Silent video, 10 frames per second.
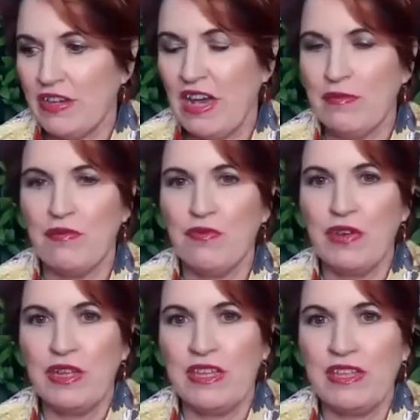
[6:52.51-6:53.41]
like I've been
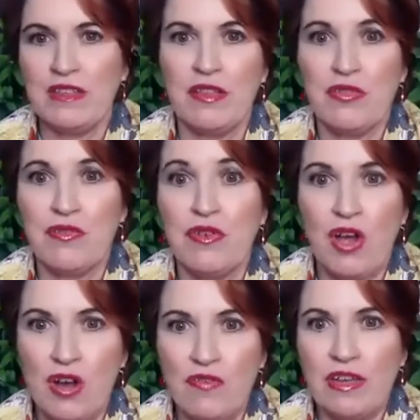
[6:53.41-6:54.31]
really through
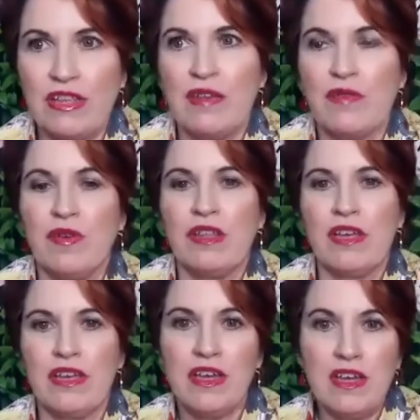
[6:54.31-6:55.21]
COVID, like
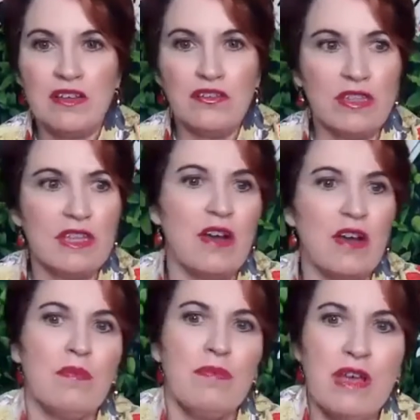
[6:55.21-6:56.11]
really doing that
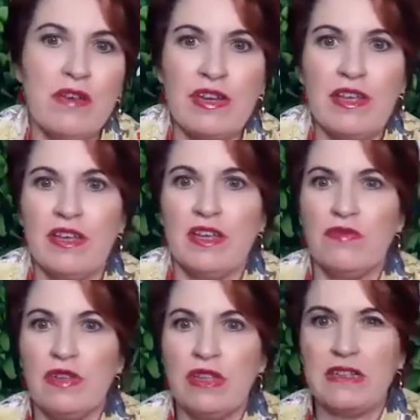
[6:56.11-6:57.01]
whole pivoting
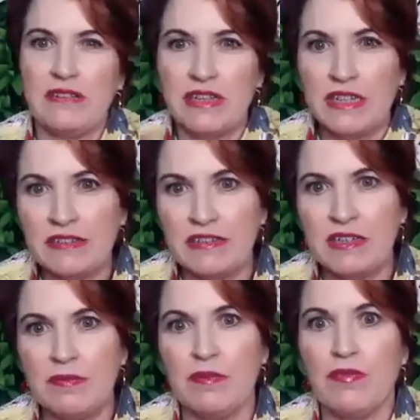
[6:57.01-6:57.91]
and really digging
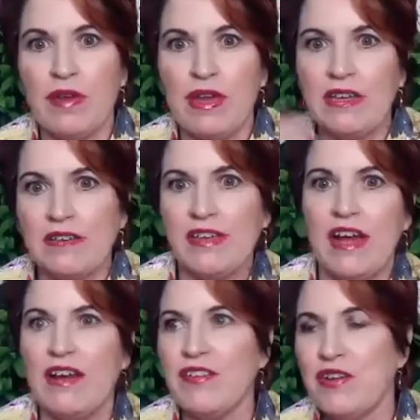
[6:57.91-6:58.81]
deep and breaking down,